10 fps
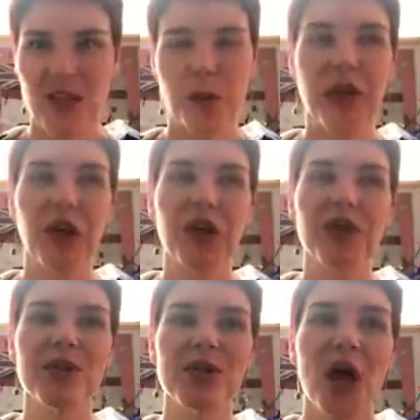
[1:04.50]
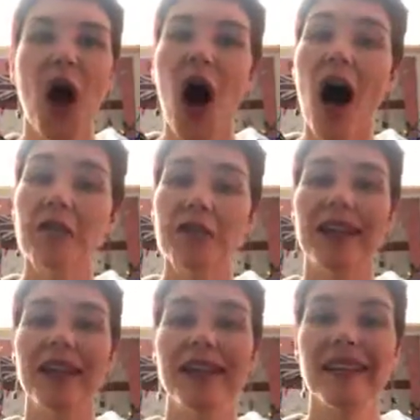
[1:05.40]
this because
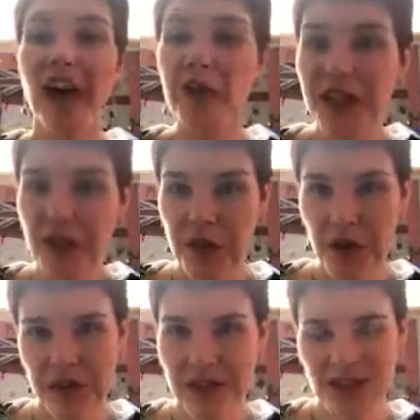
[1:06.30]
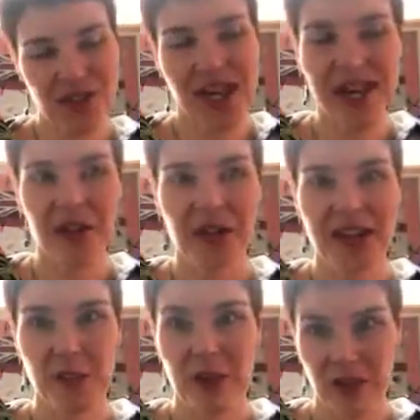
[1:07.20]
after loving the 13th Tale
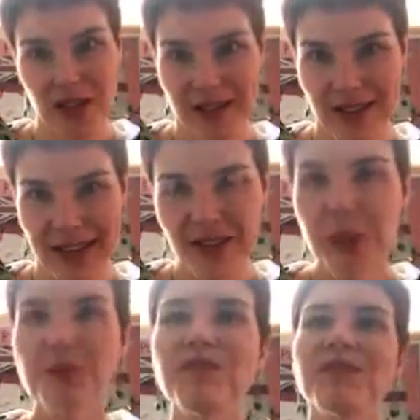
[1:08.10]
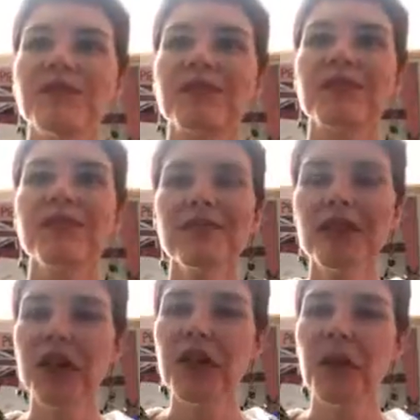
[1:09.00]
as much as I did,
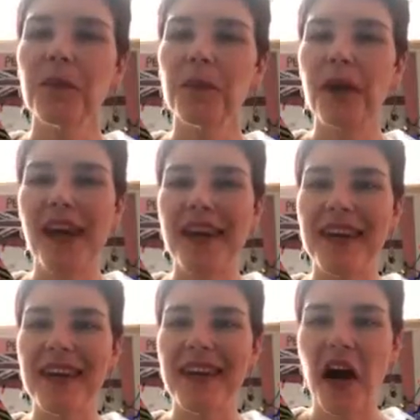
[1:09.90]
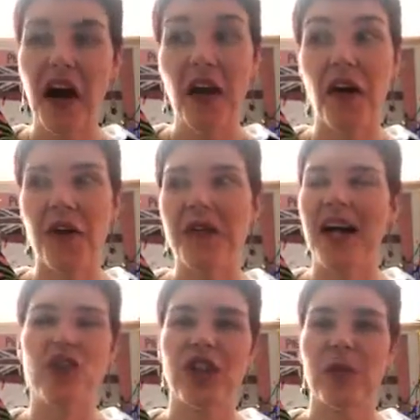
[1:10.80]
you know, when I heard
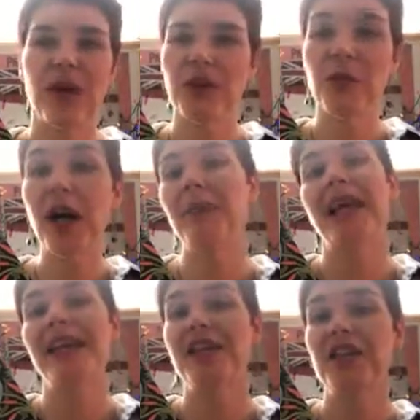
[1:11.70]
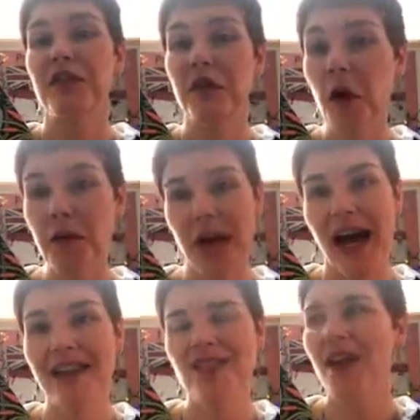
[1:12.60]
that she had a brand new book coming out and I didn't even know
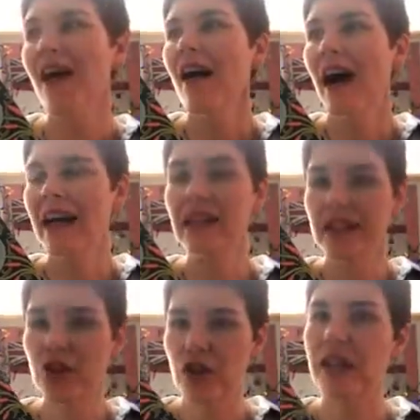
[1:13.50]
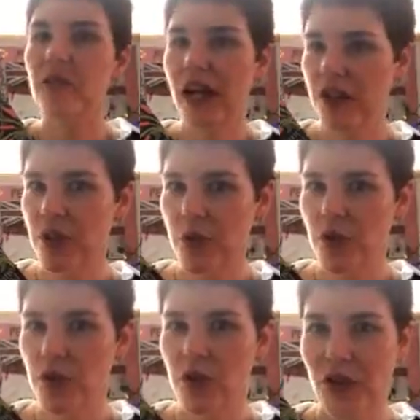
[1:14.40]
that, I literally ran to the
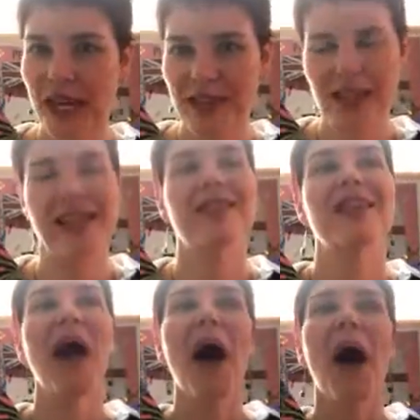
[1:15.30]
bookstore to get it.